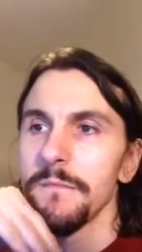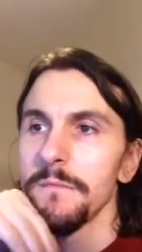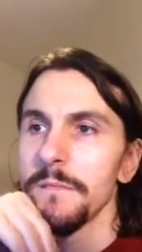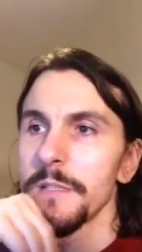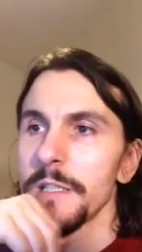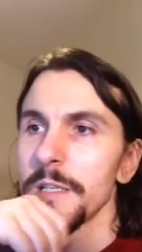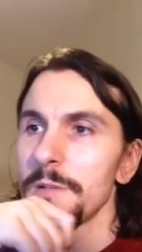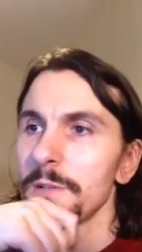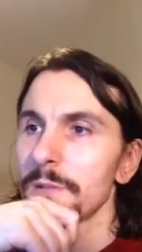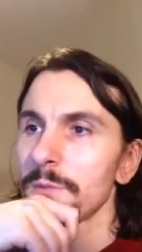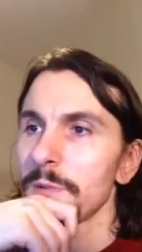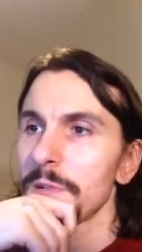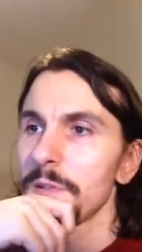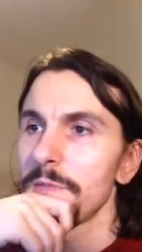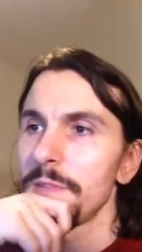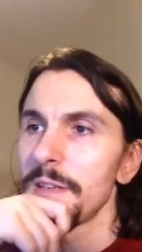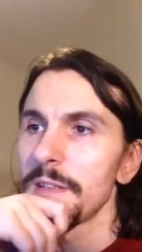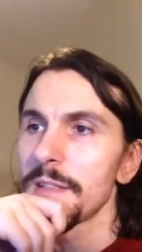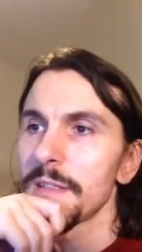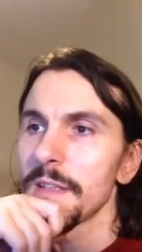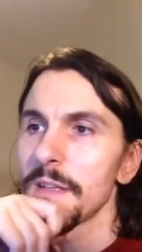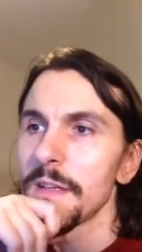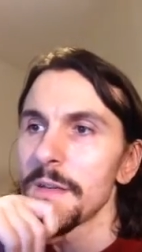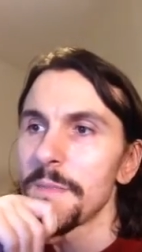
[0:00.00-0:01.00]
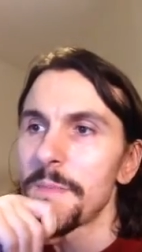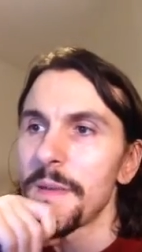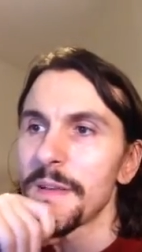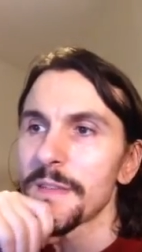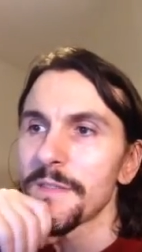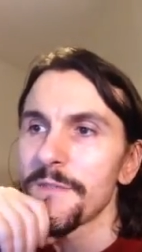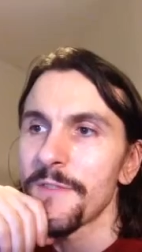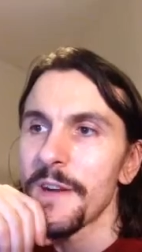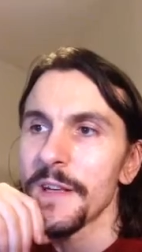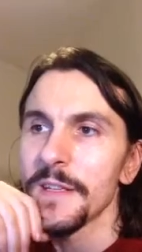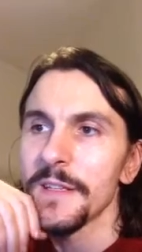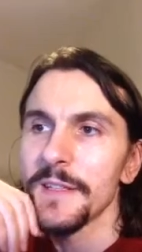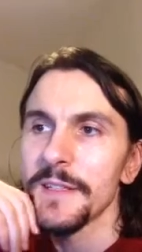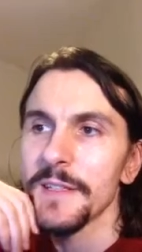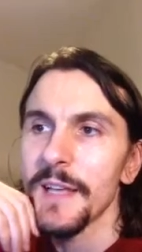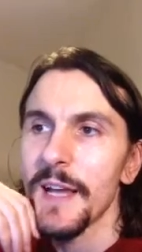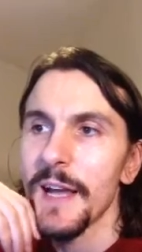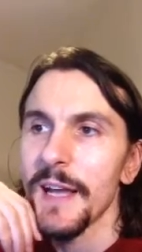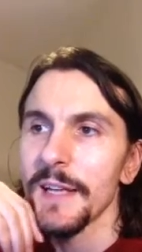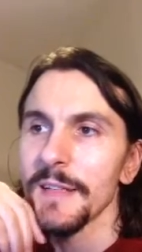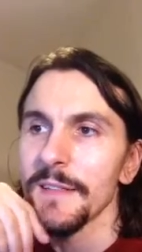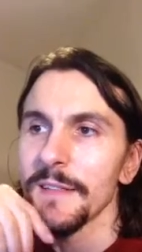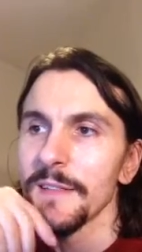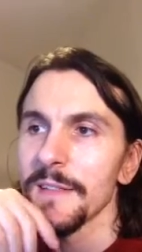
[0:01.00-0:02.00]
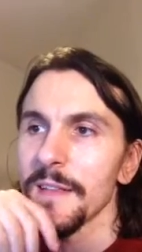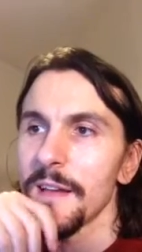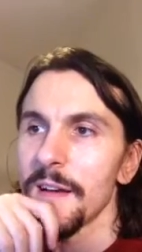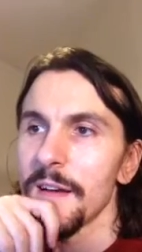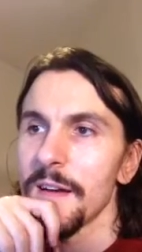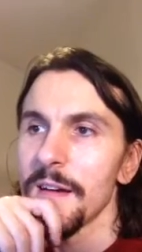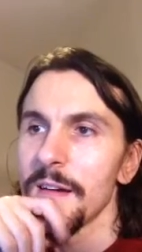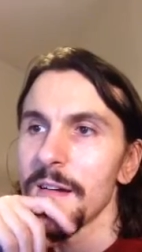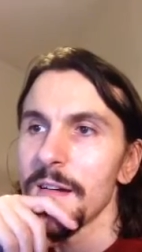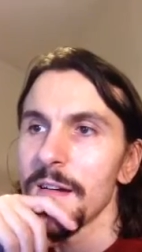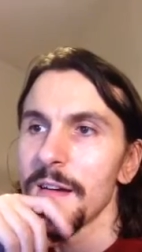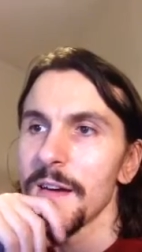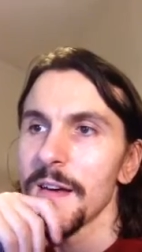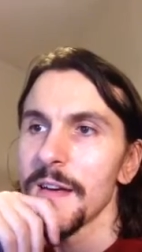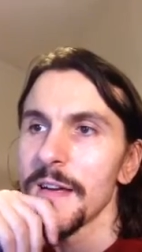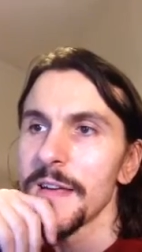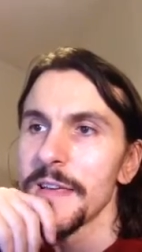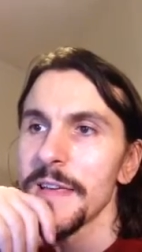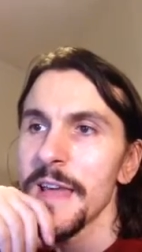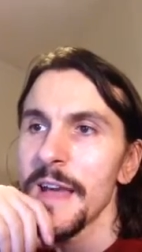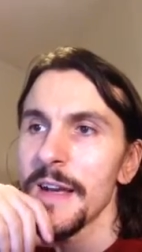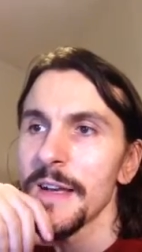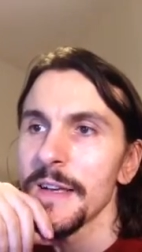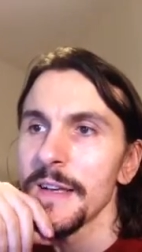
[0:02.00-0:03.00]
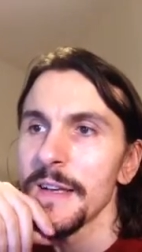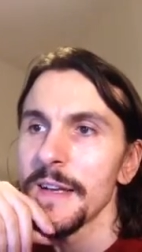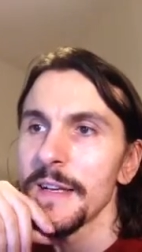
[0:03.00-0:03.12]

She was one of his uh, best friends. And uh, yeah,